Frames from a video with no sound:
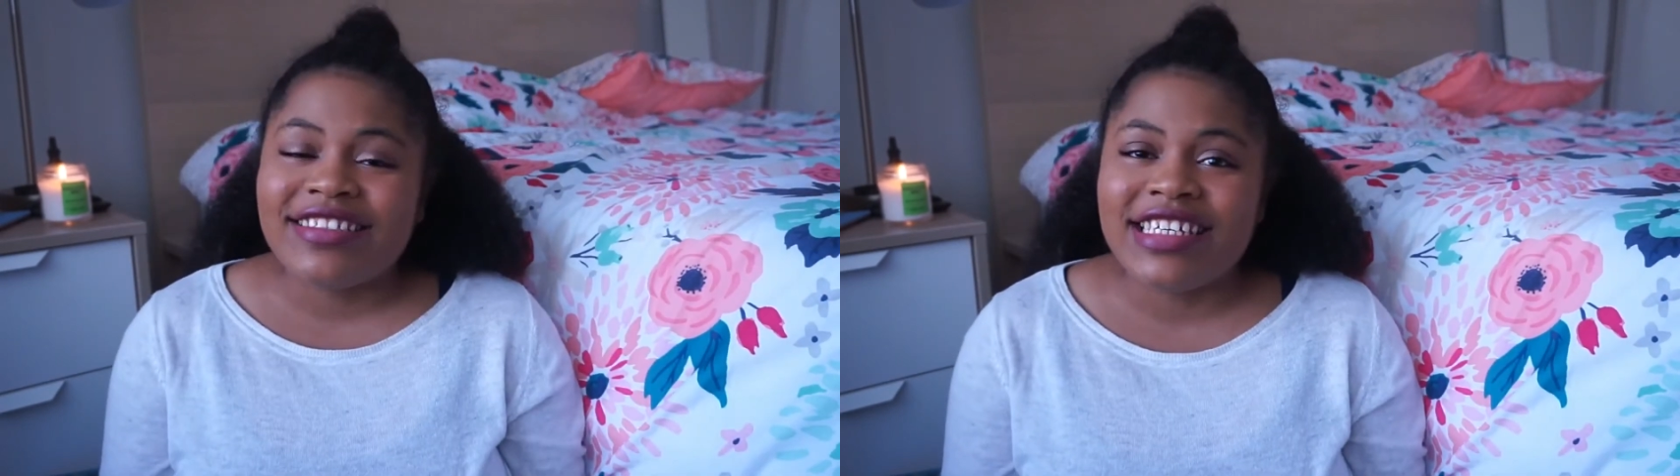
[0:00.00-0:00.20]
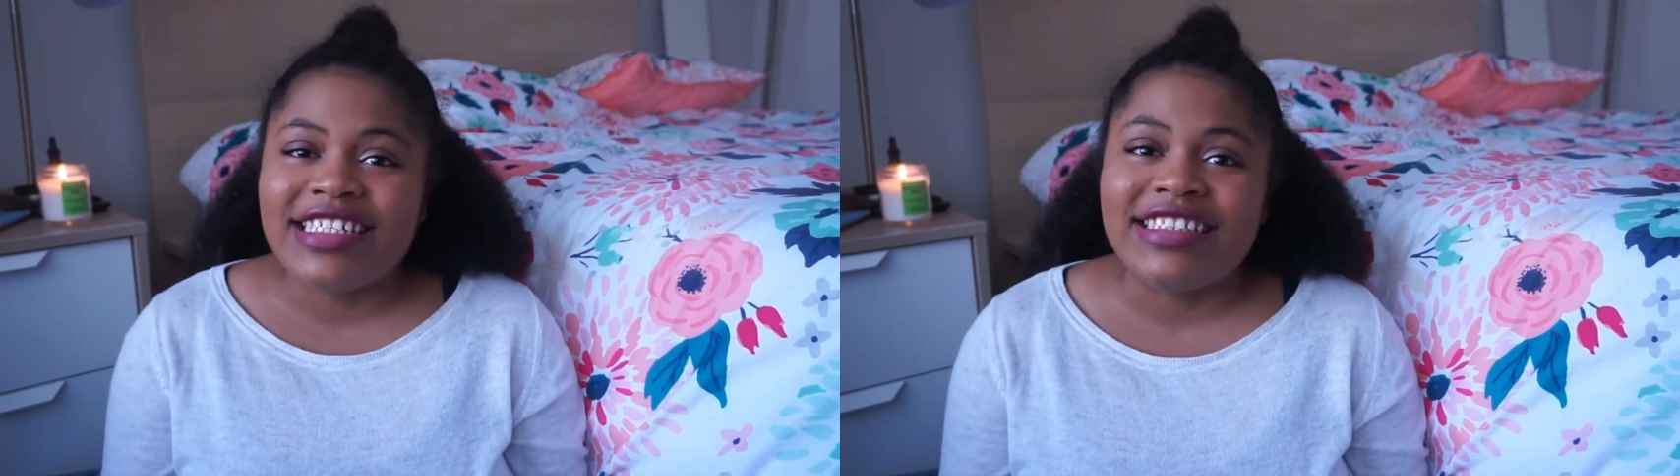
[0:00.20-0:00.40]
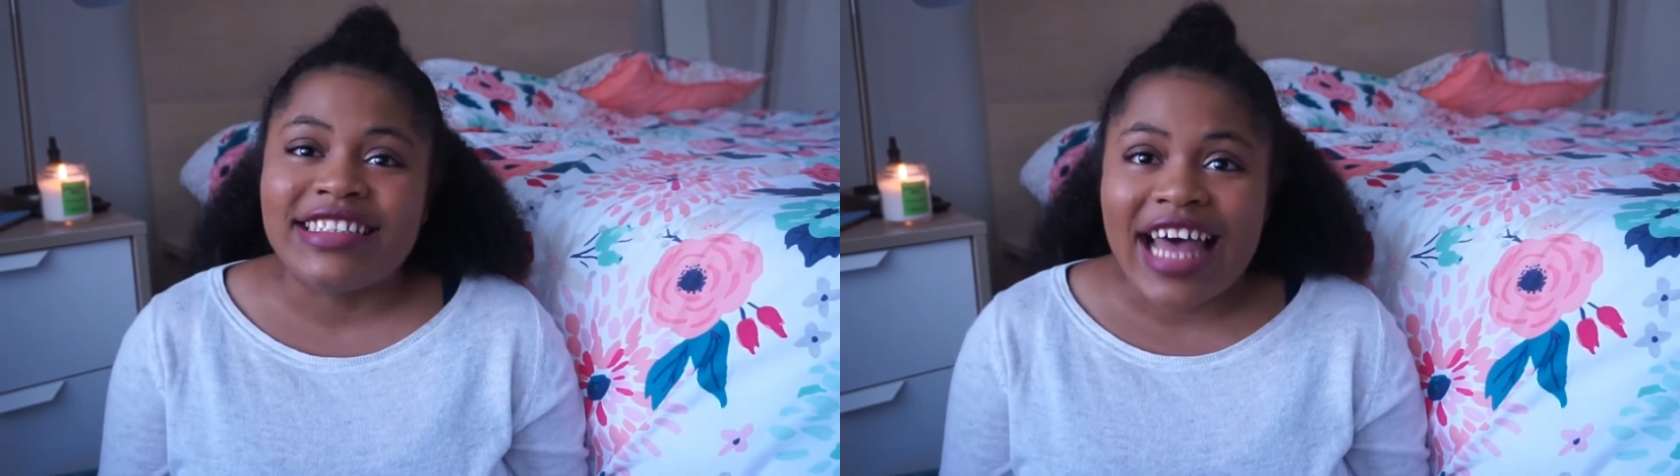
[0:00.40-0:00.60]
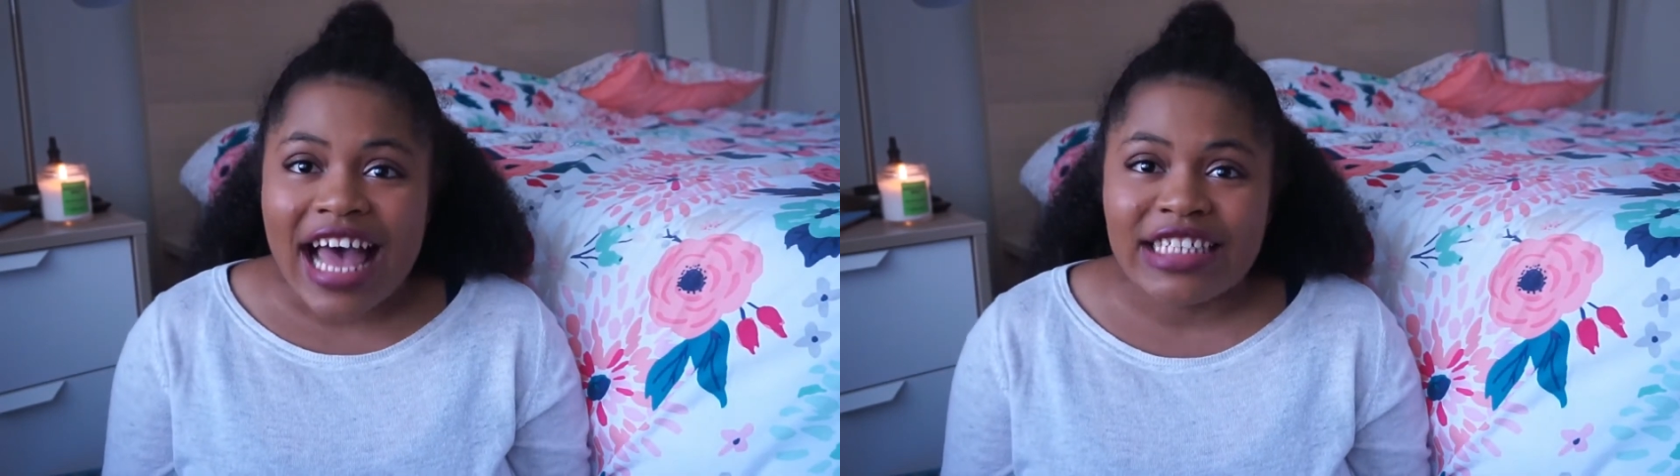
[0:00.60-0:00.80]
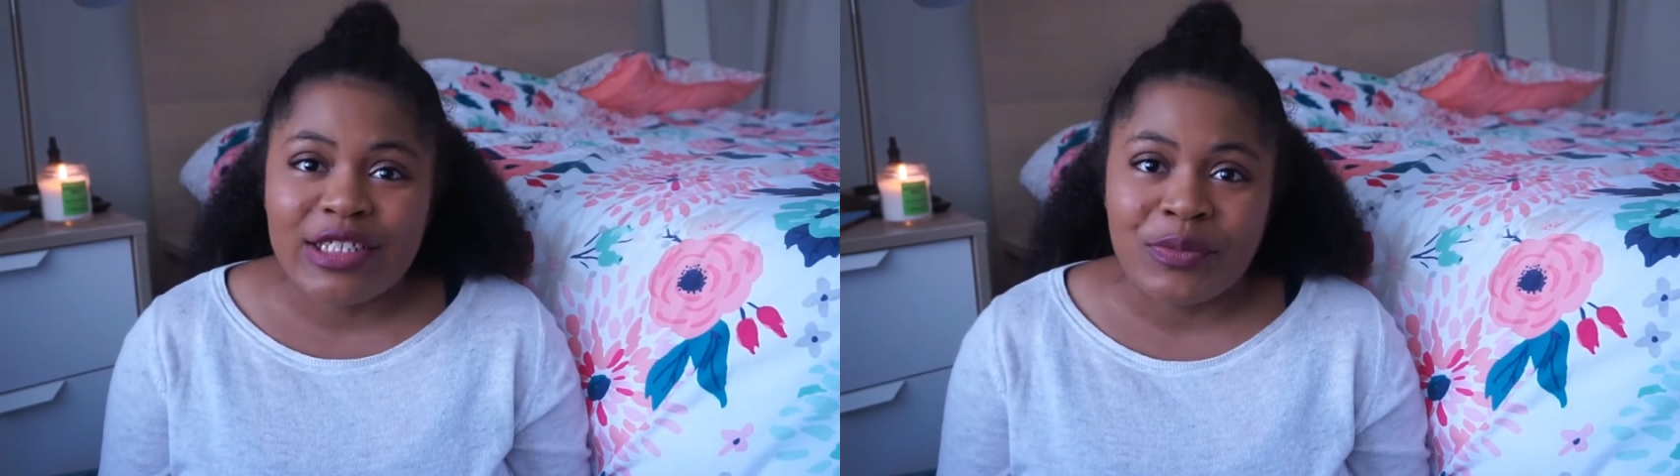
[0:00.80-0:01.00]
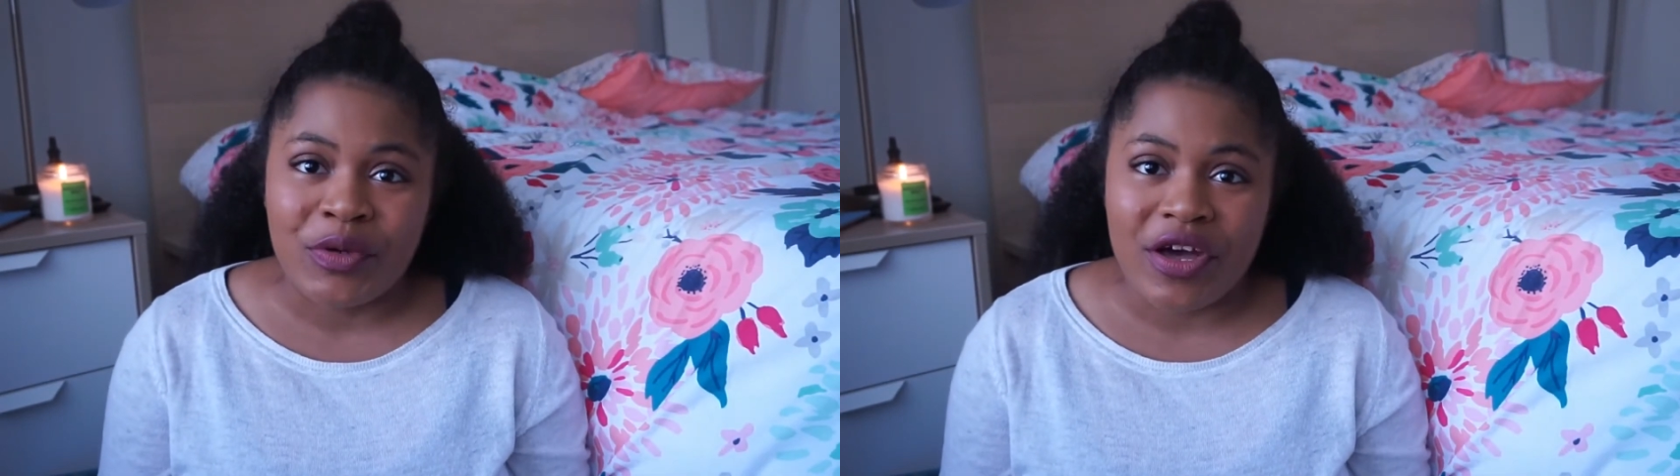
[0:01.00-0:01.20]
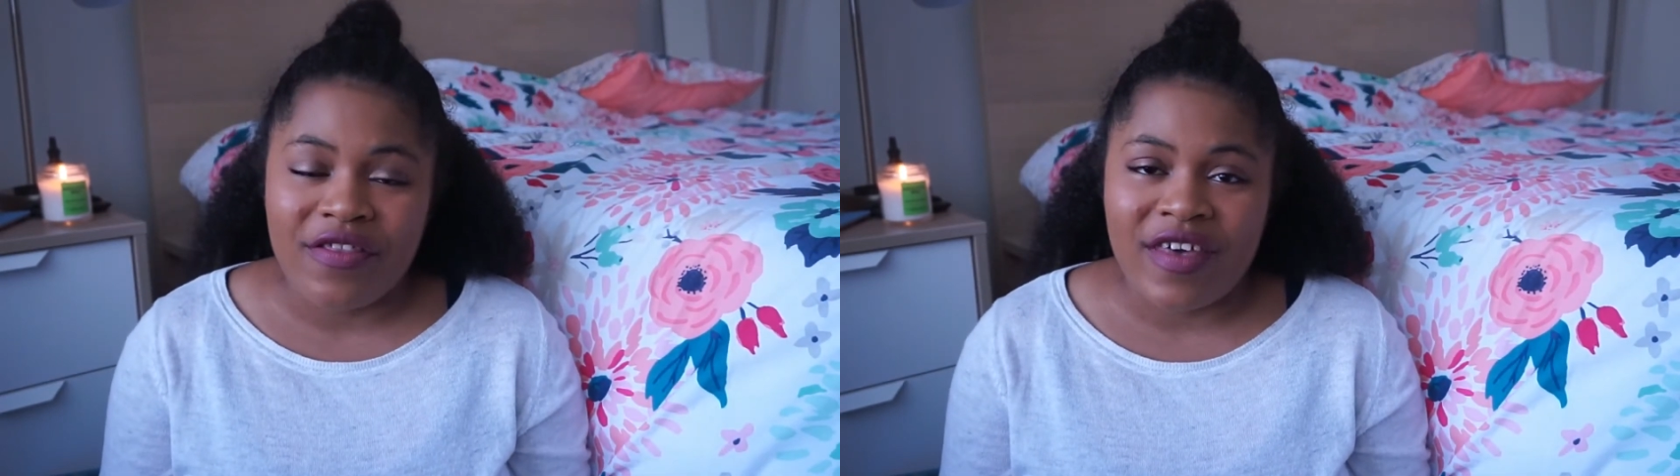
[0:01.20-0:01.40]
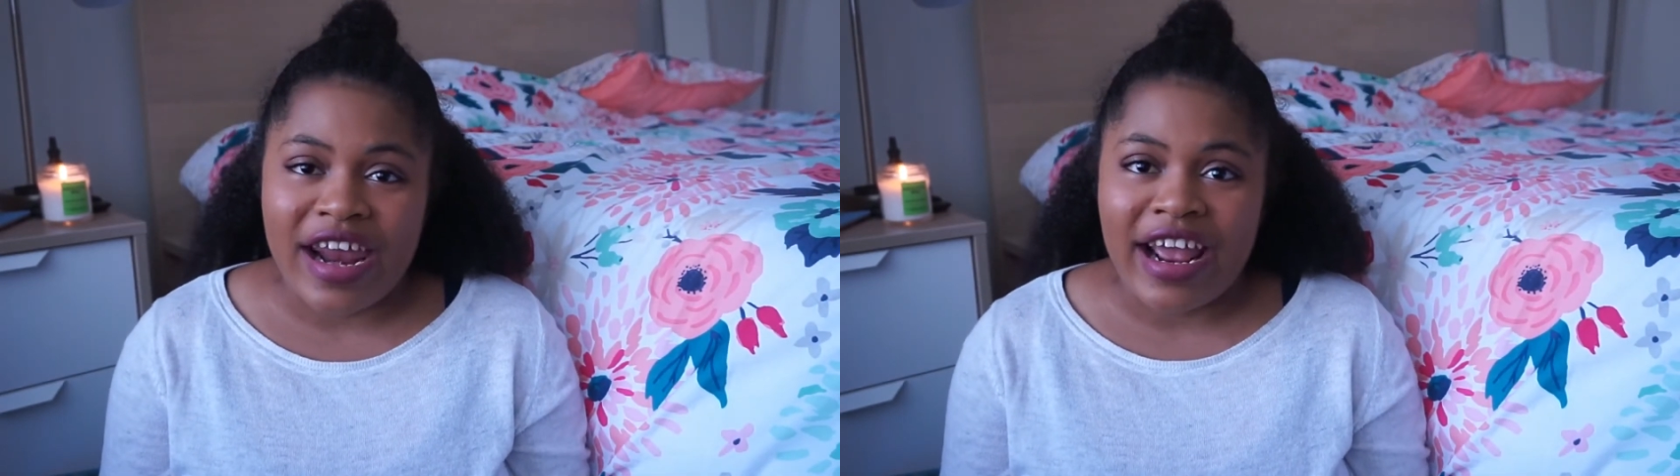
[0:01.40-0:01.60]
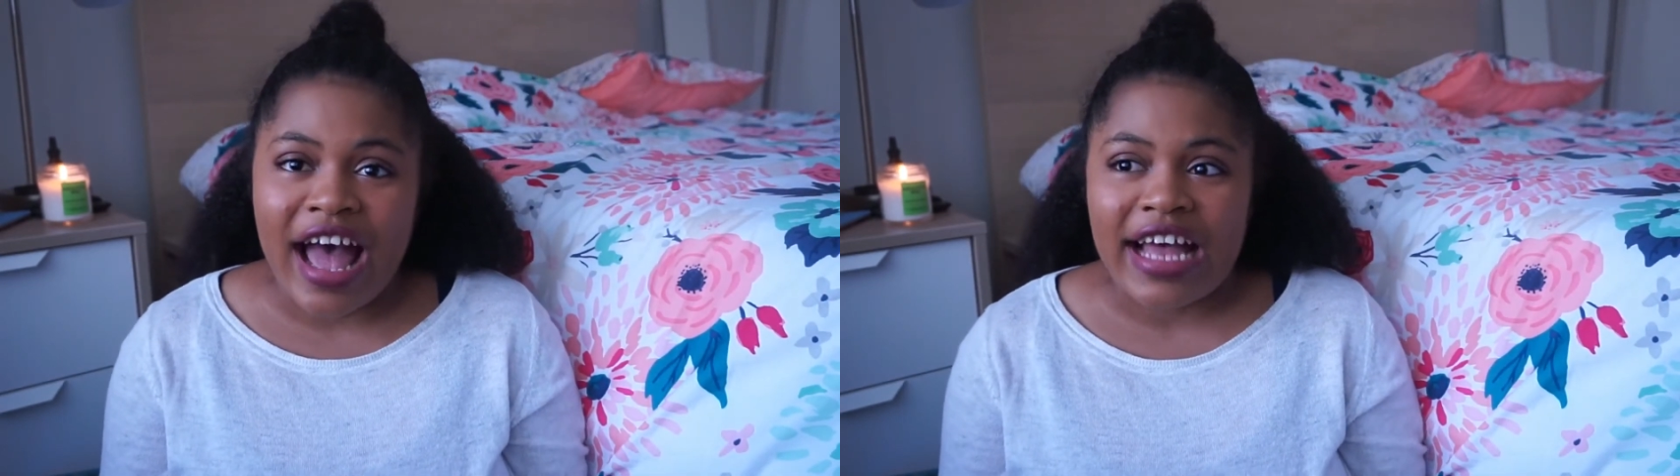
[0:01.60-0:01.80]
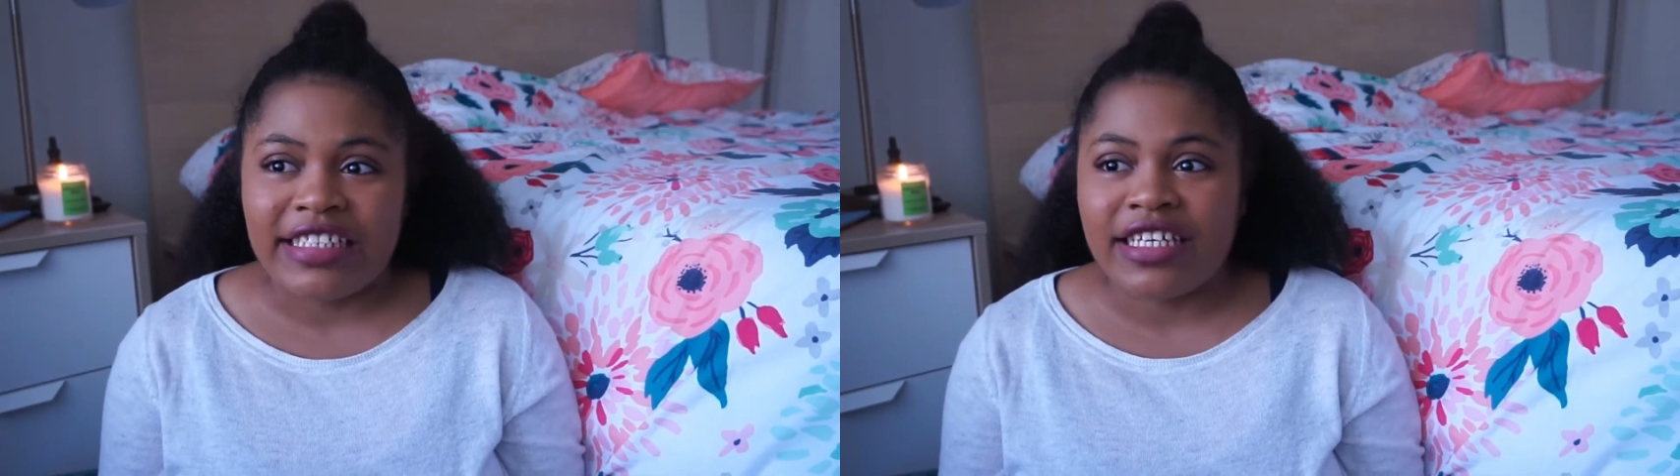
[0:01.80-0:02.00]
the last book that I got